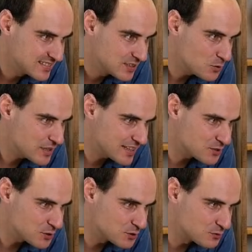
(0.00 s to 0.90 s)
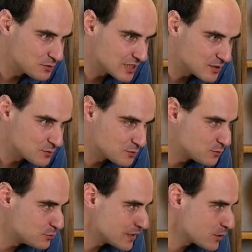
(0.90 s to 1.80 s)
Okay, so
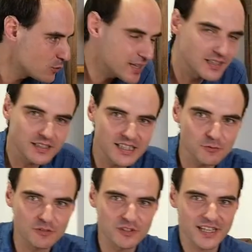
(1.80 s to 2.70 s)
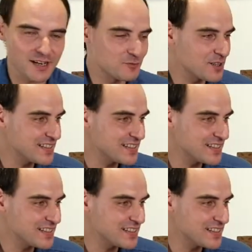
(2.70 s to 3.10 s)
we're quite lucky with the camera.